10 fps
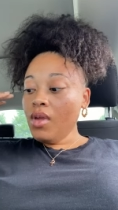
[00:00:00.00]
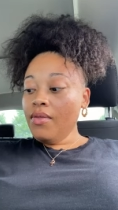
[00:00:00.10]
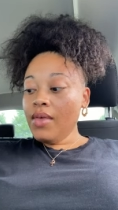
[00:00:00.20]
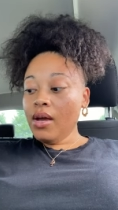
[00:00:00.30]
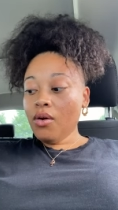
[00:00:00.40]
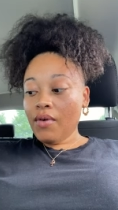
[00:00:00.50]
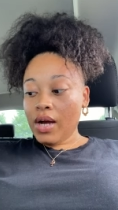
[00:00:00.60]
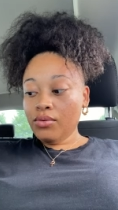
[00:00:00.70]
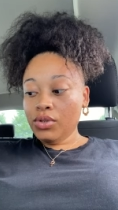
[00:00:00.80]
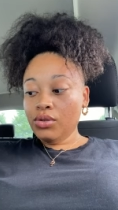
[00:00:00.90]
they are
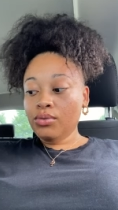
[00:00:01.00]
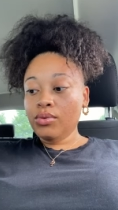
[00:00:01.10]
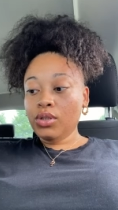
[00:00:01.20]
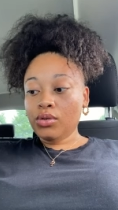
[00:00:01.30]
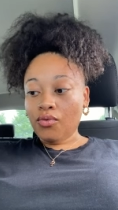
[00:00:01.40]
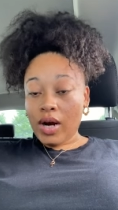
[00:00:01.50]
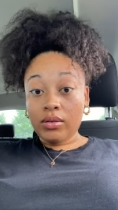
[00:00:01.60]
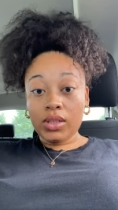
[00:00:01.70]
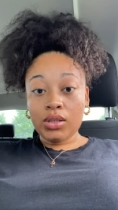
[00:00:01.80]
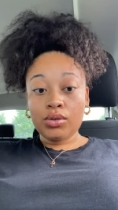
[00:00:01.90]
around you
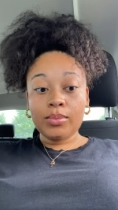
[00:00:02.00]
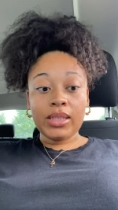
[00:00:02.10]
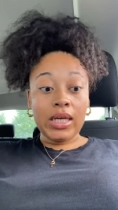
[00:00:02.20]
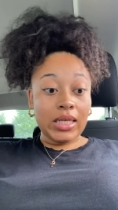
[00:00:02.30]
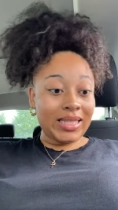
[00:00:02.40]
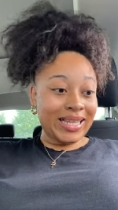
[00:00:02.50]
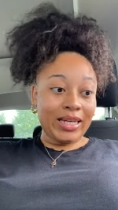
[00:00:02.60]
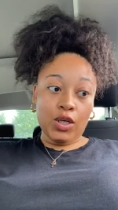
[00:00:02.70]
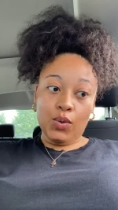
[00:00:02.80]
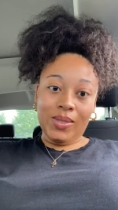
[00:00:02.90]
surrounding you because they
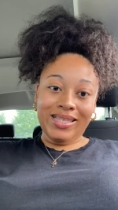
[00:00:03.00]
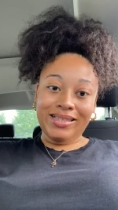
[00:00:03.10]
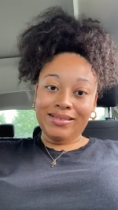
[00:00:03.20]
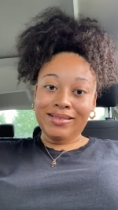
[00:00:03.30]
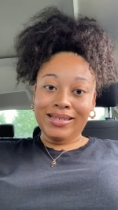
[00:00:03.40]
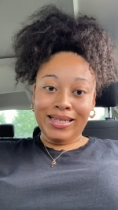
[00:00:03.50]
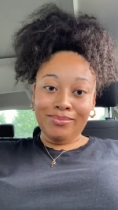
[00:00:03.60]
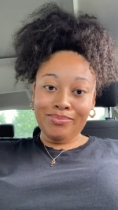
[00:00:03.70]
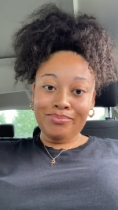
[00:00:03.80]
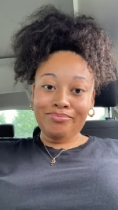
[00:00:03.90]
know this is
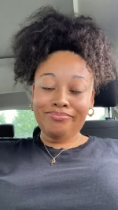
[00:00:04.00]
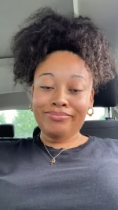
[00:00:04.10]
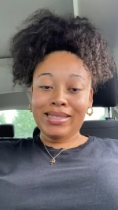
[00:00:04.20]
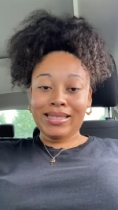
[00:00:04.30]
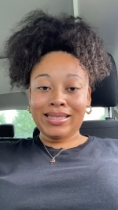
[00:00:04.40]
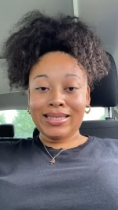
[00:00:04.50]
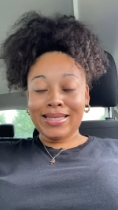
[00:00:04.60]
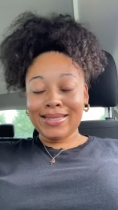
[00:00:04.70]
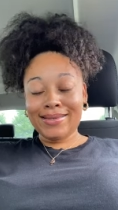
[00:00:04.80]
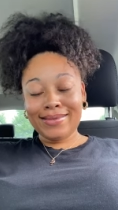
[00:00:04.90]
deep this
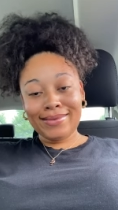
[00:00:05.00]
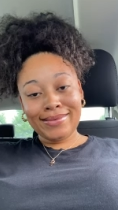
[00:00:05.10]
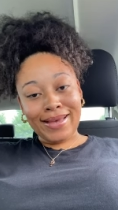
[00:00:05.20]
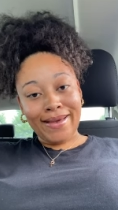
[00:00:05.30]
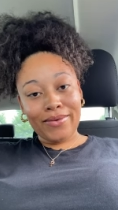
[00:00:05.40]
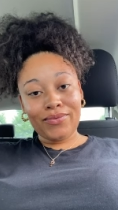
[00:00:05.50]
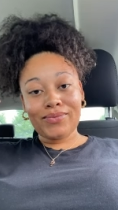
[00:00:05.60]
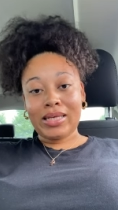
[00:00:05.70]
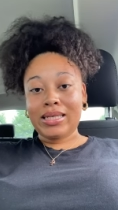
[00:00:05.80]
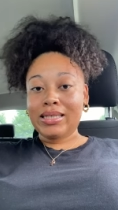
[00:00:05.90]
is tough
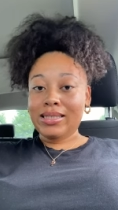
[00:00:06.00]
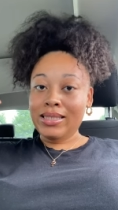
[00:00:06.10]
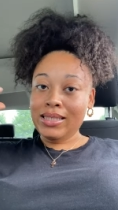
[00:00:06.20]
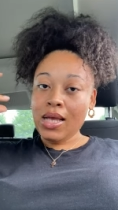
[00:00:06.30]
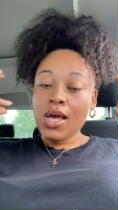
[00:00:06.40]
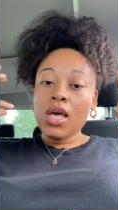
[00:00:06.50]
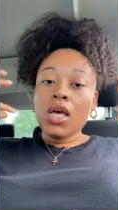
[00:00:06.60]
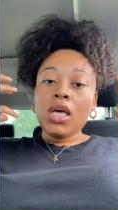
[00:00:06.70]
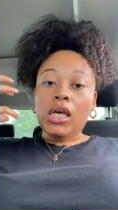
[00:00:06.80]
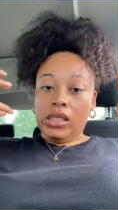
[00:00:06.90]
it's
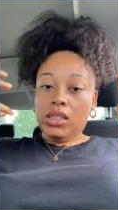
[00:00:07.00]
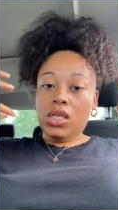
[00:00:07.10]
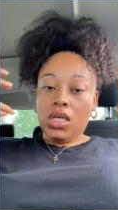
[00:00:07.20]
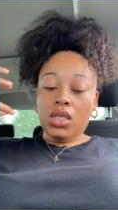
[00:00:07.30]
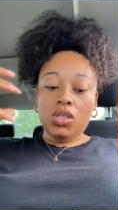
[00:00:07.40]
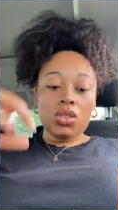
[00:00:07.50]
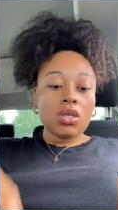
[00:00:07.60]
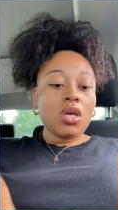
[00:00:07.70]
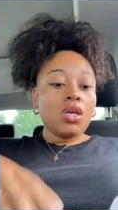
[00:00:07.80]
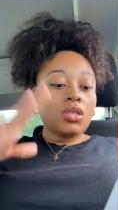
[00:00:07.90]
intense
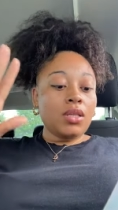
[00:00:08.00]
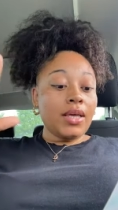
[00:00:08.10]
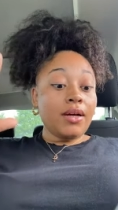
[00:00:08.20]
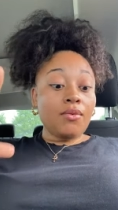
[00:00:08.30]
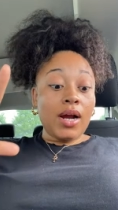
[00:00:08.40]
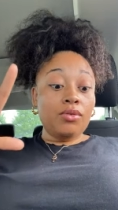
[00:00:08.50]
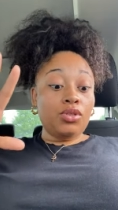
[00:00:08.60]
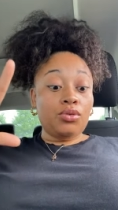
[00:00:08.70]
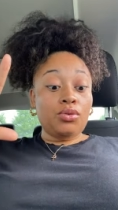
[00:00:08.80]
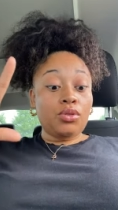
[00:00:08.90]
so they
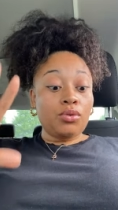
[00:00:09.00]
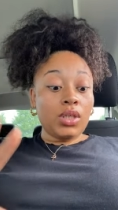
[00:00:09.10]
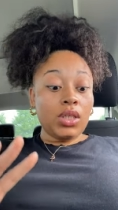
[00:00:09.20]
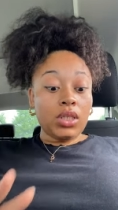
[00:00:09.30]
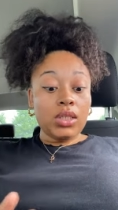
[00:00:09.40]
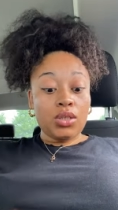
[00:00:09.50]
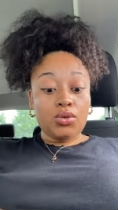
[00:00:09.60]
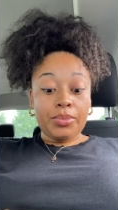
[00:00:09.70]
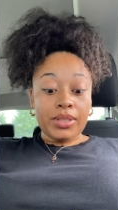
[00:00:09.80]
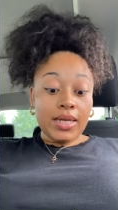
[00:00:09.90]
around you so none the least
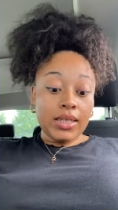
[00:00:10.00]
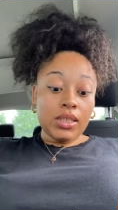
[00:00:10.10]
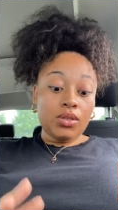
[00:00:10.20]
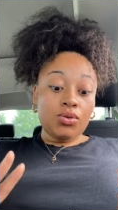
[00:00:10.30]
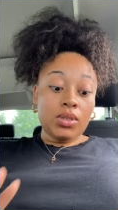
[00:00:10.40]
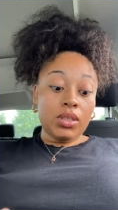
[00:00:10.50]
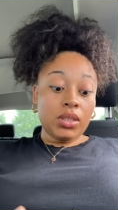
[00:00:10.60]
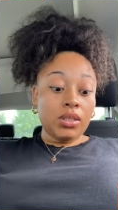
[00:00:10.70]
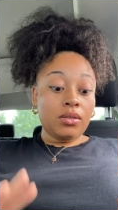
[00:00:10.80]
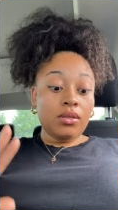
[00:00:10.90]
you protected you
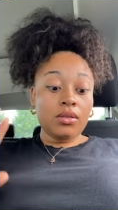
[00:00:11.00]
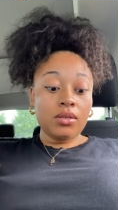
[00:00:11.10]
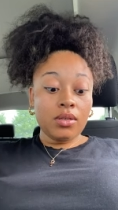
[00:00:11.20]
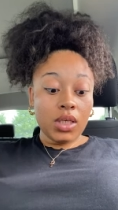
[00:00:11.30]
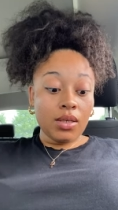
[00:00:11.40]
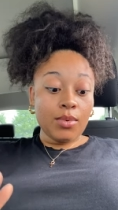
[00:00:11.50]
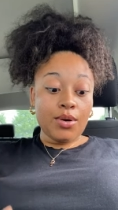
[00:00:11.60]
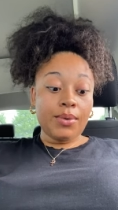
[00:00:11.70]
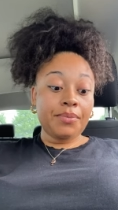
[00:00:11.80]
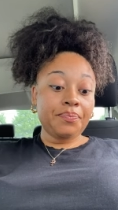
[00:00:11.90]
good keep
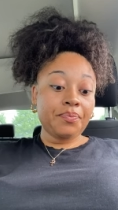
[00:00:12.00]
going